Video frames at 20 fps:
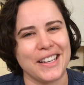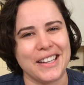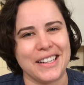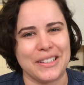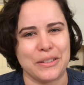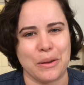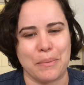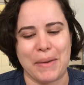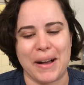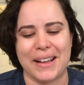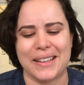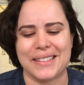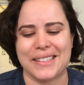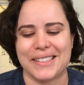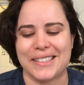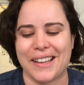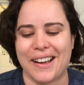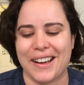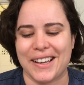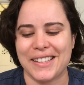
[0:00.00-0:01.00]
into a pasta
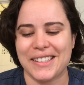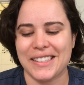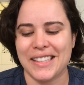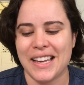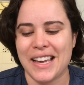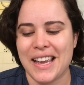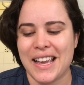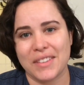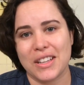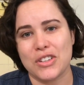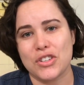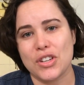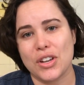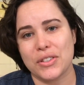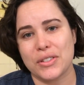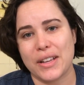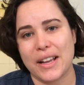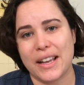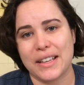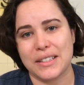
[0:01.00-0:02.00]
sauce. And she
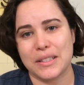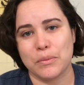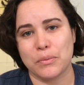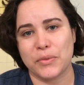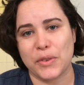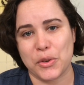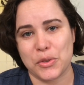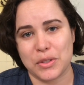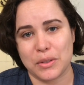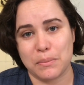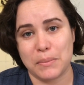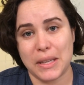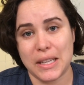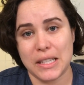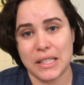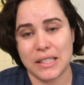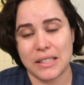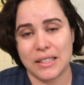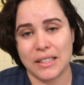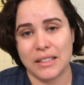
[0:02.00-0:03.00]
also has some frozen
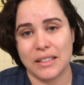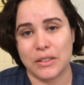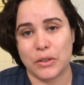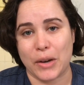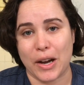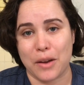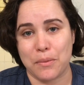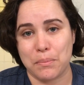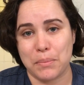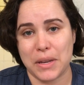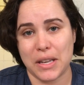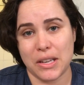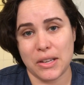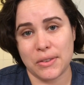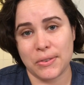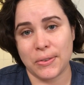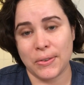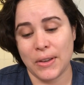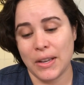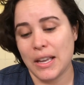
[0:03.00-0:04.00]
meats, ground
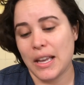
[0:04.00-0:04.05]
beef,